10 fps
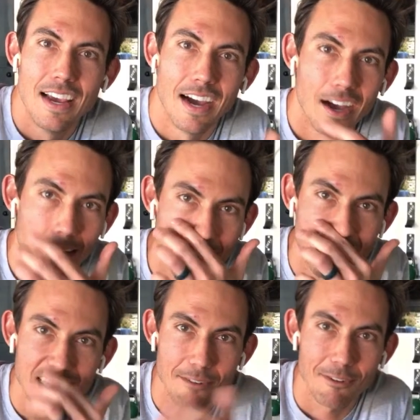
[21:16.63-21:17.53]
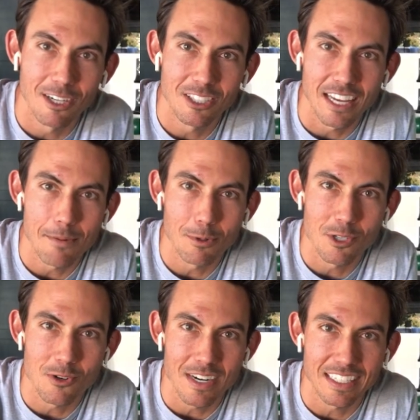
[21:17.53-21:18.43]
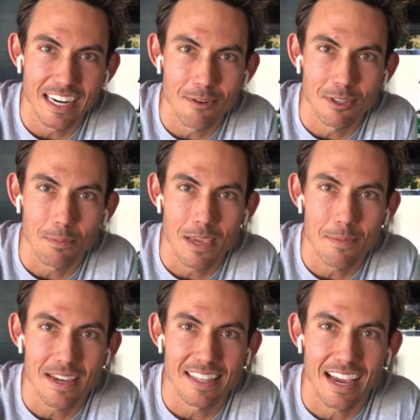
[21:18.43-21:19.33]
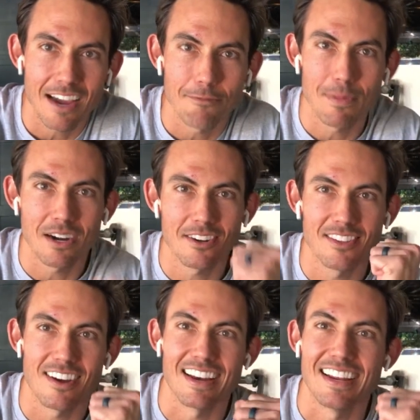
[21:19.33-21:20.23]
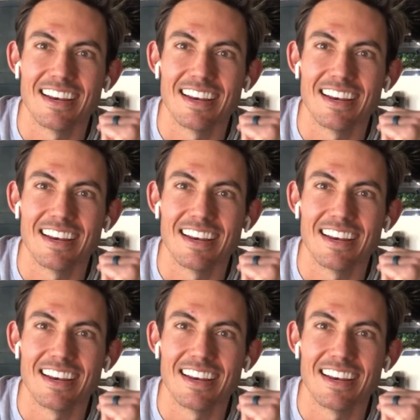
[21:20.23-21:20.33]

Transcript: Nancy, I finished the April streak today with a PB in the half marathon.